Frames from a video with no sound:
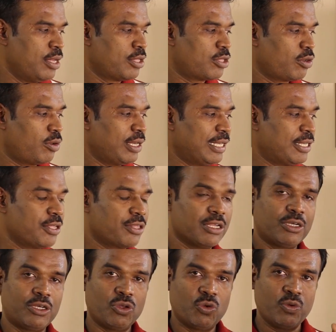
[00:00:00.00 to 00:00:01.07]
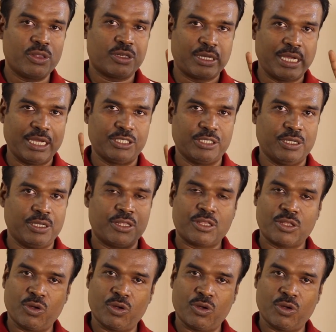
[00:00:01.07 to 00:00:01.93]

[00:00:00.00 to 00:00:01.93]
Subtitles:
So it is in 2 stages.